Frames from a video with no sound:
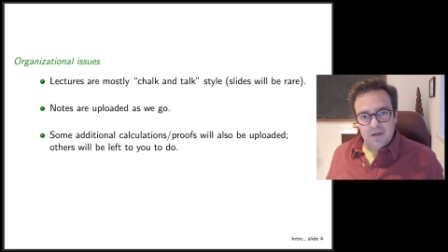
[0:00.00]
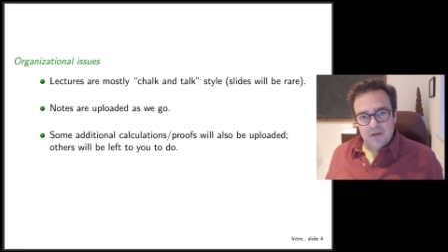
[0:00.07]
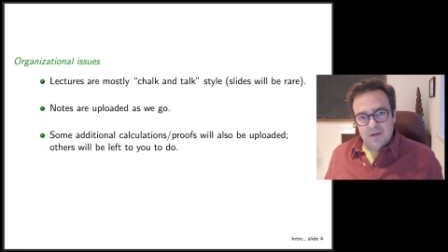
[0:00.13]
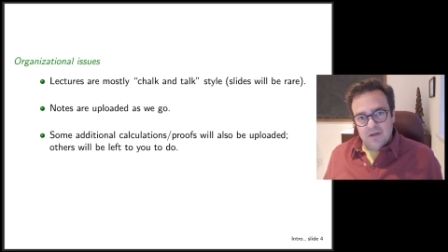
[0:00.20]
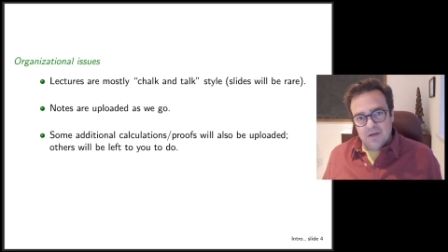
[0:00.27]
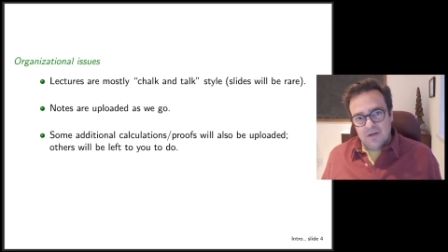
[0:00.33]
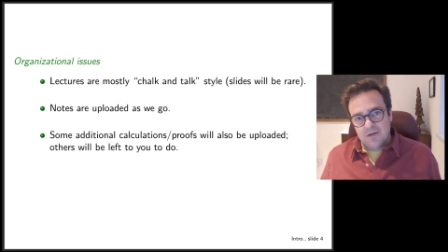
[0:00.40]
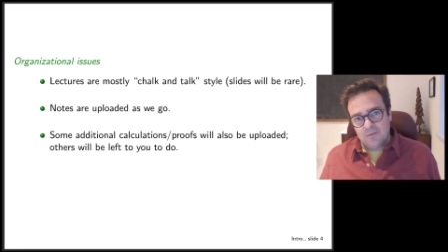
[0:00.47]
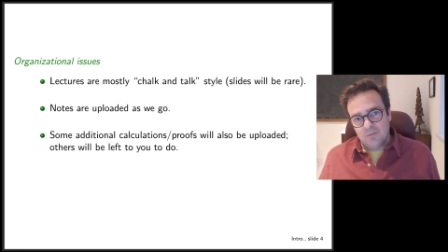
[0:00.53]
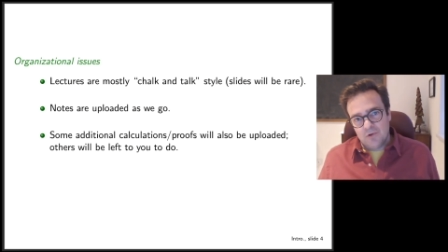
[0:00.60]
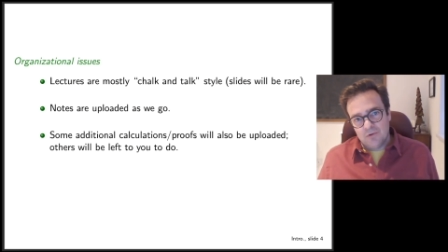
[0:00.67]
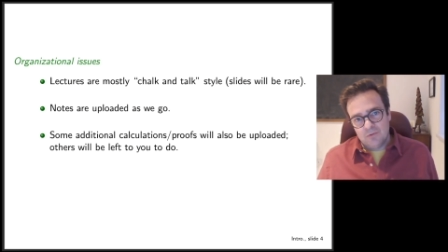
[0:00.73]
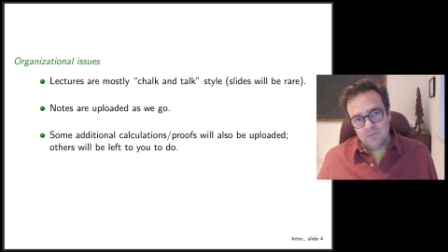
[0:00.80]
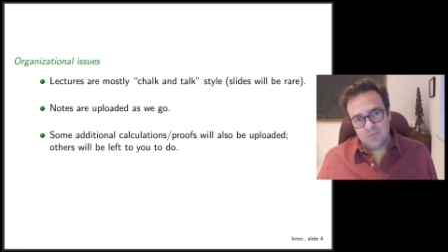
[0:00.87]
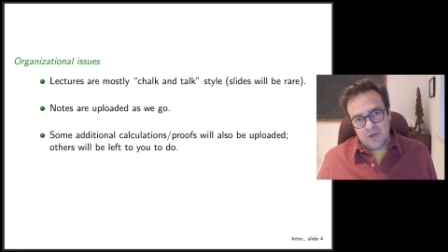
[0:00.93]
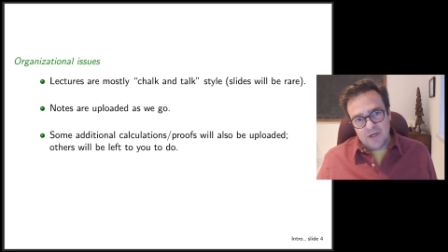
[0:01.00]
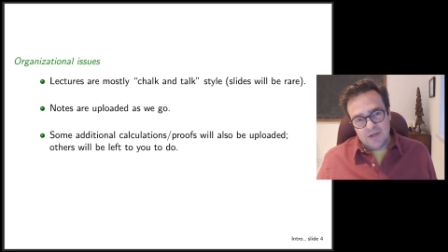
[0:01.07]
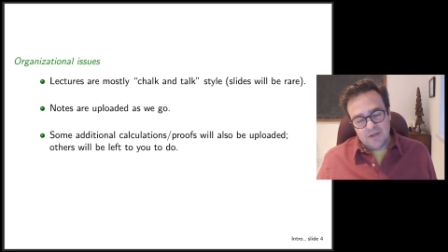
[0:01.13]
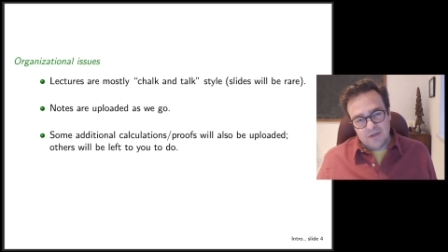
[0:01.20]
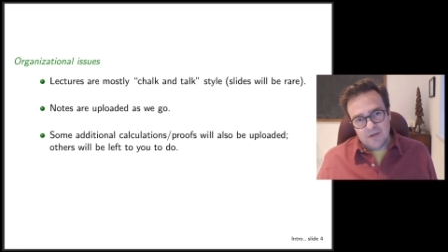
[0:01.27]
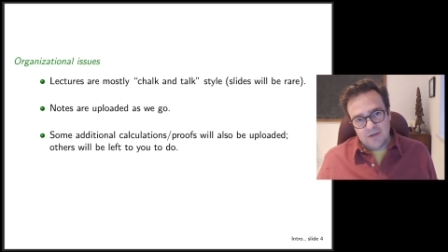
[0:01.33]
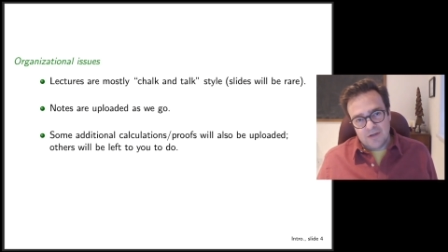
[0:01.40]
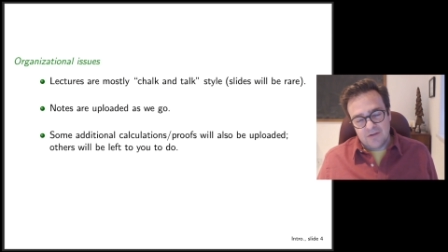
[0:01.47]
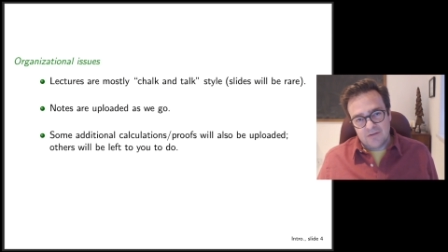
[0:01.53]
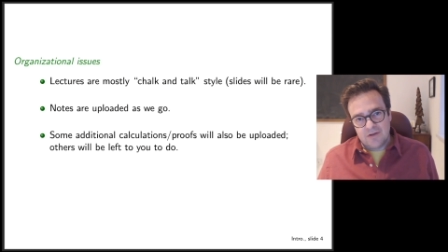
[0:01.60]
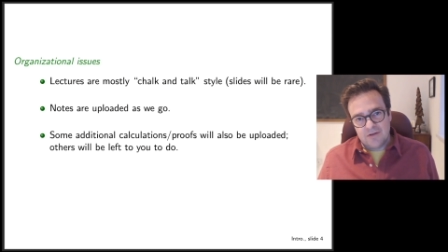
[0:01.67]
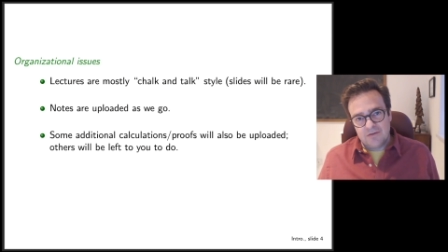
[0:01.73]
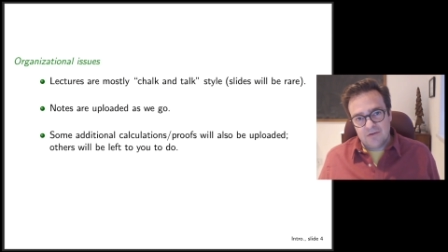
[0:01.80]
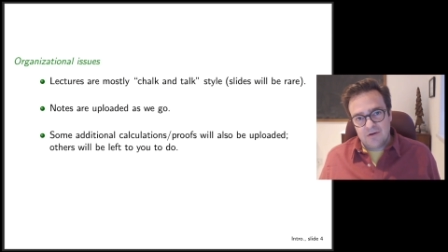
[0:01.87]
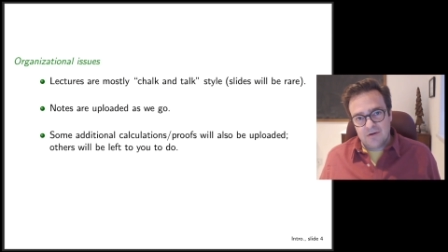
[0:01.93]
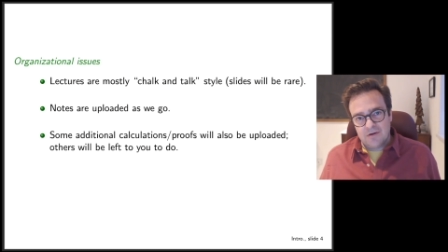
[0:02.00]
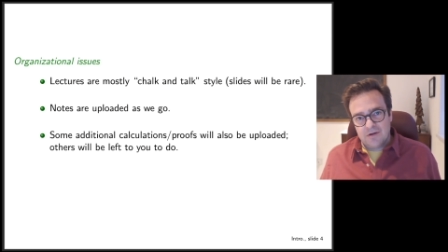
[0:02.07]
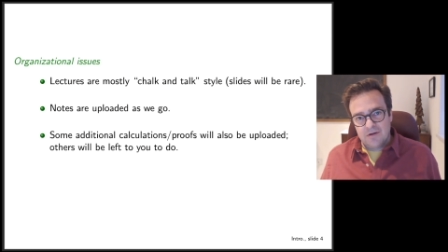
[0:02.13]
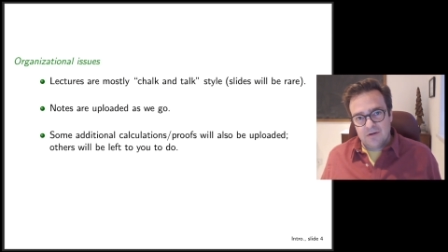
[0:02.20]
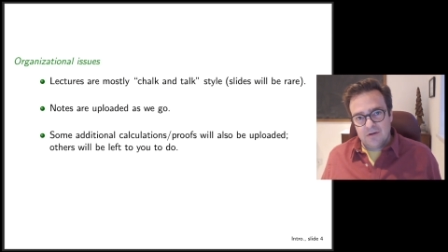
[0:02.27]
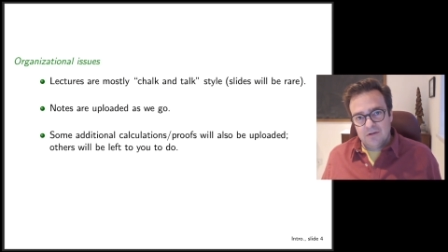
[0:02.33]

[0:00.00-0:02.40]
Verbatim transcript: and we will write in it as I talk,